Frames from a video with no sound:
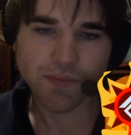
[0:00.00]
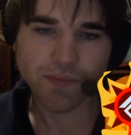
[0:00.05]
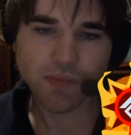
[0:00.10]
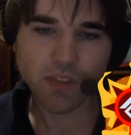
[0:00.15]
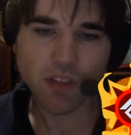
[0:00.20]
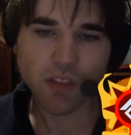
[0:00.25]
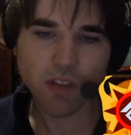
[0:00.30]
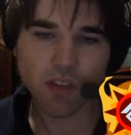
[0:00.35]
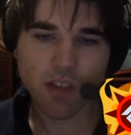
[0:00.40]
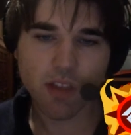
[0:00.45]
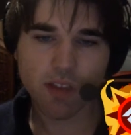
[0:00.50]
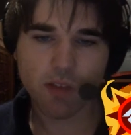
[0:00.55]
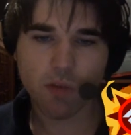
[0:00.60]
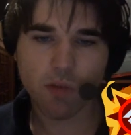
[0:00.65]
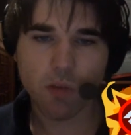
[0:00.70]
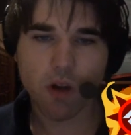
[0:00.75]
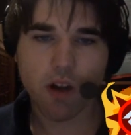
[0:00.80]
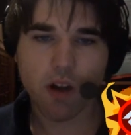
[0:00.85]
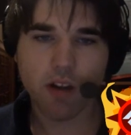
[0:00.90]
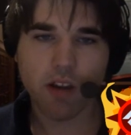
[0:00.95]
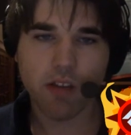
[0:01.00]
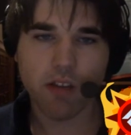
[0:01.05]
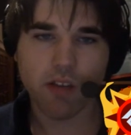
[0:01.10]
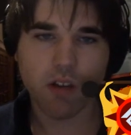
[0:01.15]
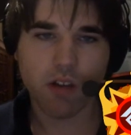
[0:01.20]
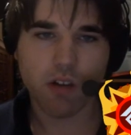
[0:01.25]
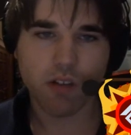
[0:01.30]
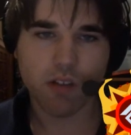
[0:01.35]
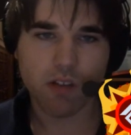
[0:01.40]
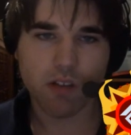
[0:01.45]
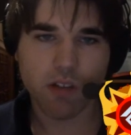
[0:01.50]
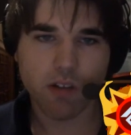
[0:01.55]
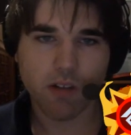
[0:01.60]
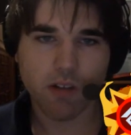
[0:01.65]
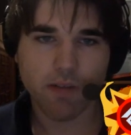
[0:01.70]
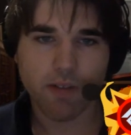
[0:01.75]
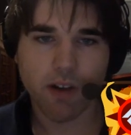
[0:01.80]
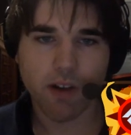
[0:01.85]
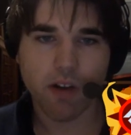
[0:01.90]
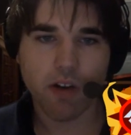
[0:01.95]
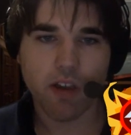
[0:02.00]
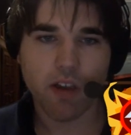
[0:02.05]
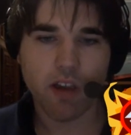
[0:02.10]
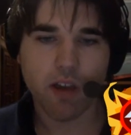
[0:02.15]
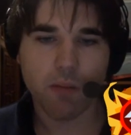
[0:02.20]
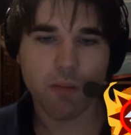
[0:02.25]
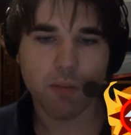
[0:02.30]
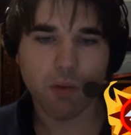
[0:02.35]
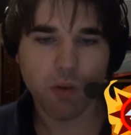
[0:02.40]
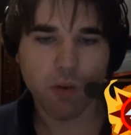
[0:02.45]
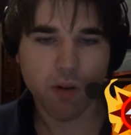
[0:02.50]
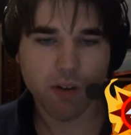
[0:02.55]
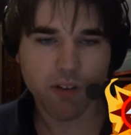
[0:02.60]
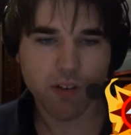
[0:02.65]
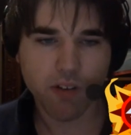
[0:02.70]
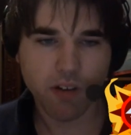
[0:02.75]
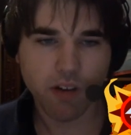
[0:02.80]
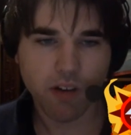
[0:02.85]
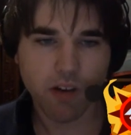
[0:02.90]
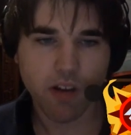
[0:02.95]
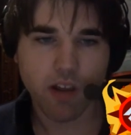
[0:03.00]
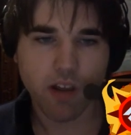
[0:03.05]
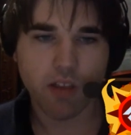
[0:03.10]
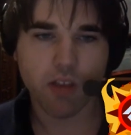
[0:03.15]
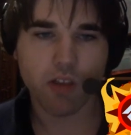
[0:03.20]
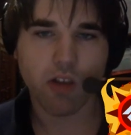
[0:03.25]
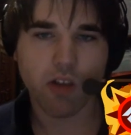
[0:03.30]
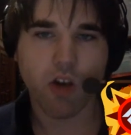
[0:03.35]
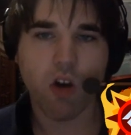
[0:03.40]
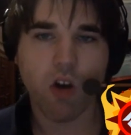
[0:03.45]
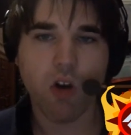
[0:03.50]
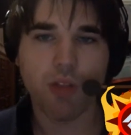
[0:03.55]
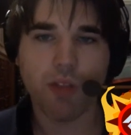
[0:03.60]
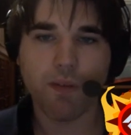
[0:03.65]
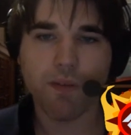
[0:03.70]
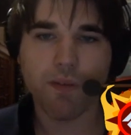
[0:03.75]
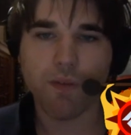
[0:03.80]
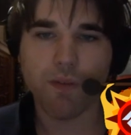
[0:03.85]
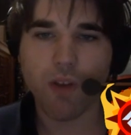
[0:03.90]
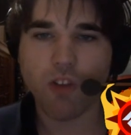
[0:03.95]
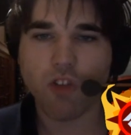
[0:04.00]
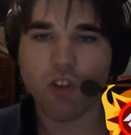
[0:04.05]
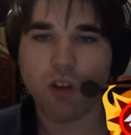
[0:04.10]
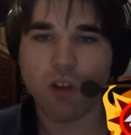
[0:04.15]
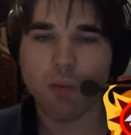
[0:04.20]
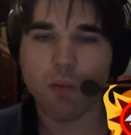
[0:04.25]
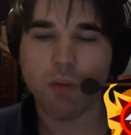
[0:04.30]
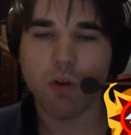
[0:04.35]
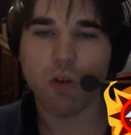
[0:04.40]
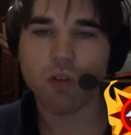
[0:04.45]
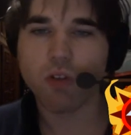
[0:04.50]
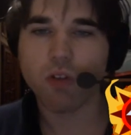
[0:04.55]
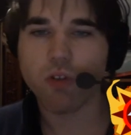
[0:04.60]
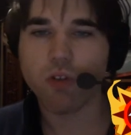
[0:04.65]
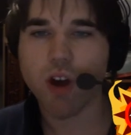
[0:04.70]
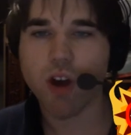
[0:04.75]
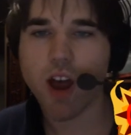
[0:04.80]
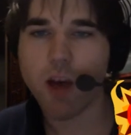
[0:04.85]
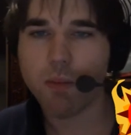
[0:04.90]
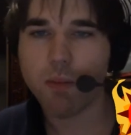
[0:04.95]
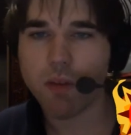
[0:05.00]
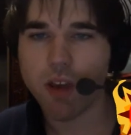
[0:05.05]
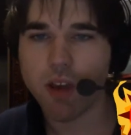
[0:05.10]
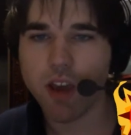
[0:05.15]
this one is also very important. It's called the fishing pole trap.